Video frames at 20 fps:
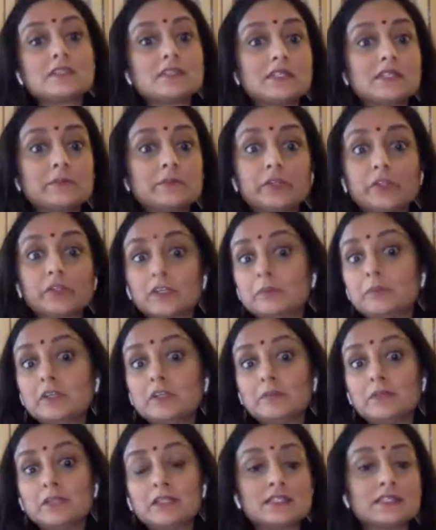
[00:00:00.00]
and similar
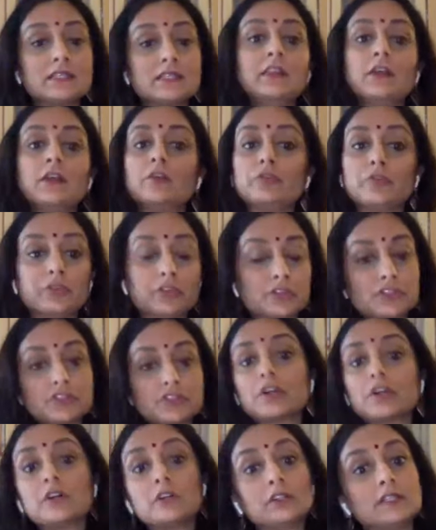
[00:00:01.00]
commitments, and therefore the
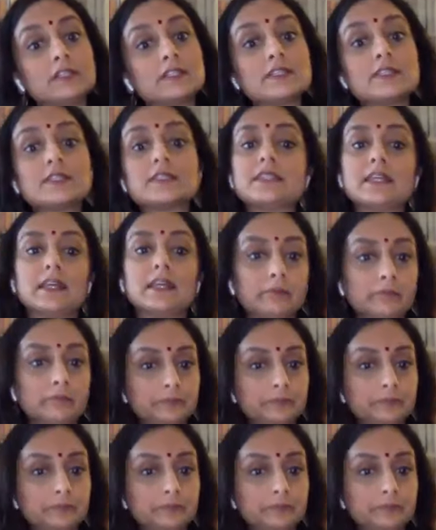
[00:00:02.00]
struggle is the same.